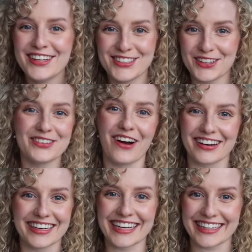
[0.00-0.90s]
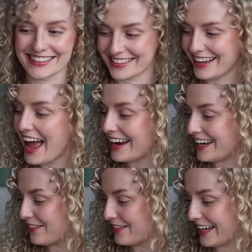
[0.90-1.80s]
do not need
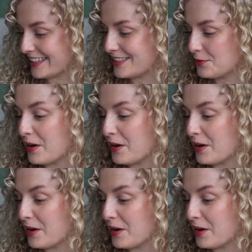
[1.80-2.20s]
any of this.